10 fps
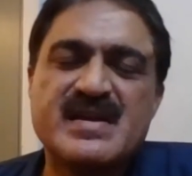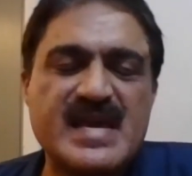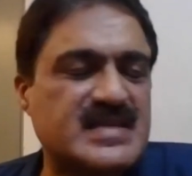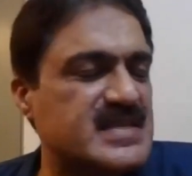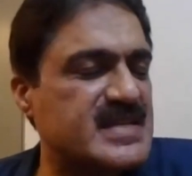
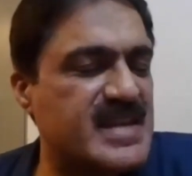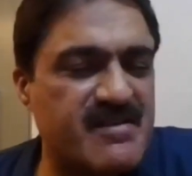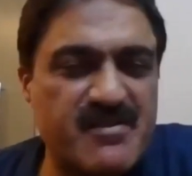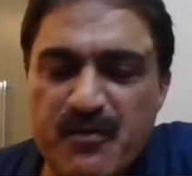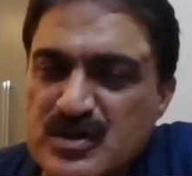DXN
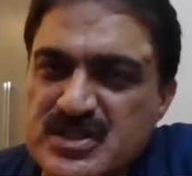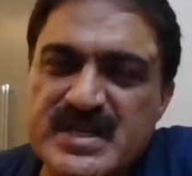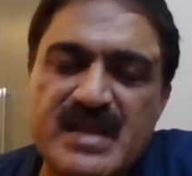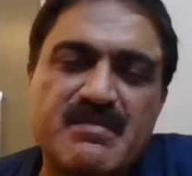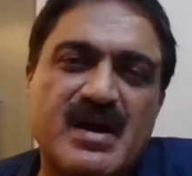never
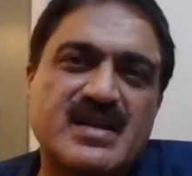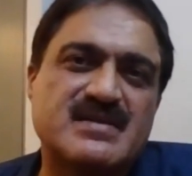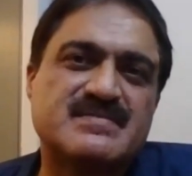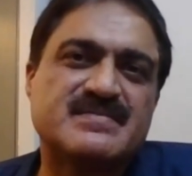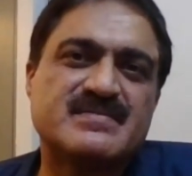forces
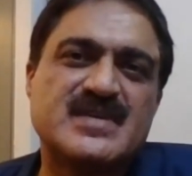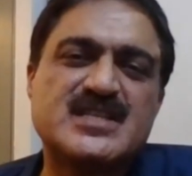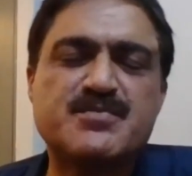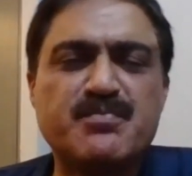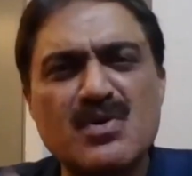anybody.
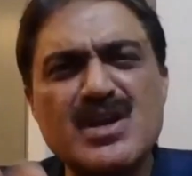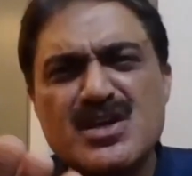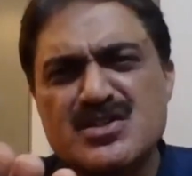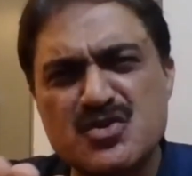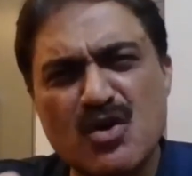It's
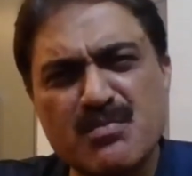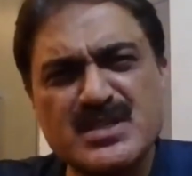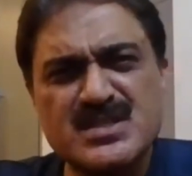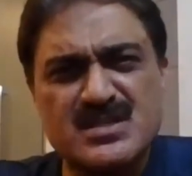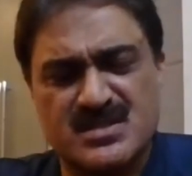your
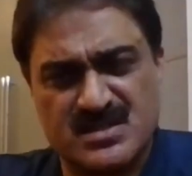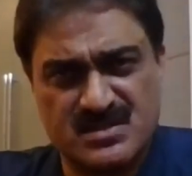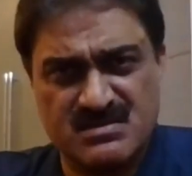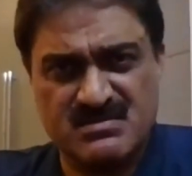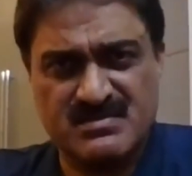
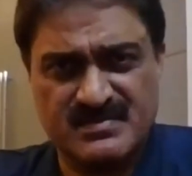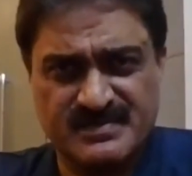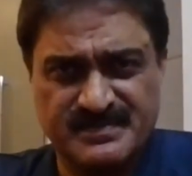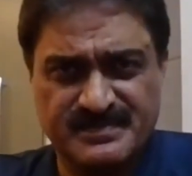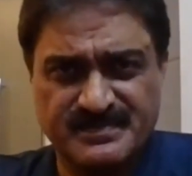business.
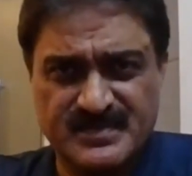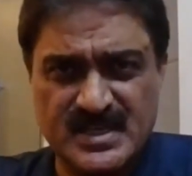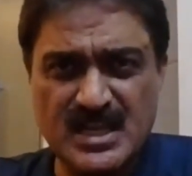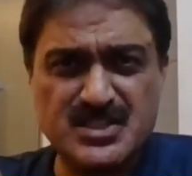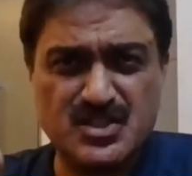
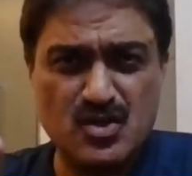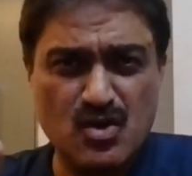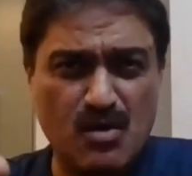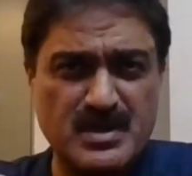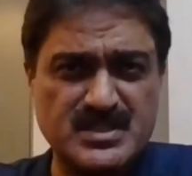It's
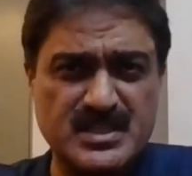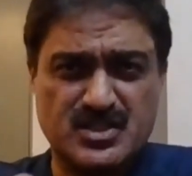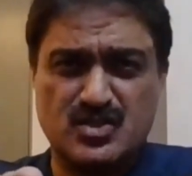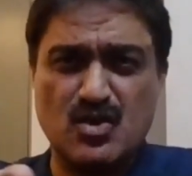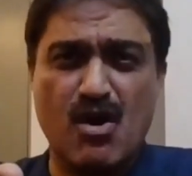your
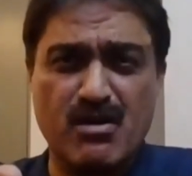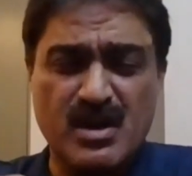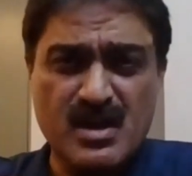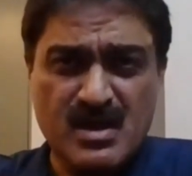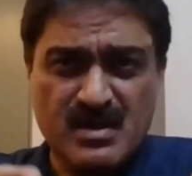business. It's your,